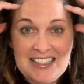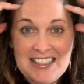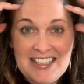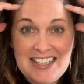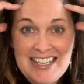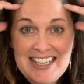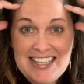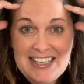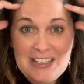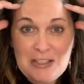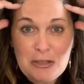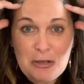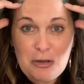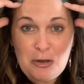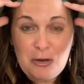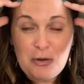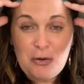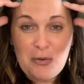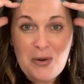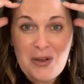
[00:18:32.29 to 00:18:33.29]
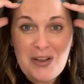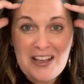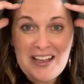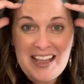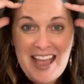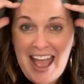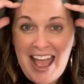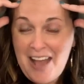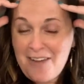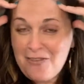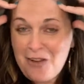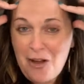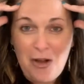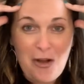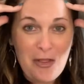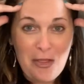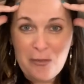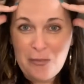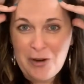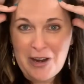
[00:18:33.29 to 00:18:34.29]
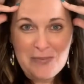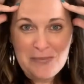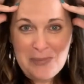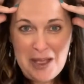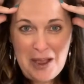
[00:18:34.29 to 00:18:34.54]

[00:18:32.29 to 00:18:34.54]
need to have all the brain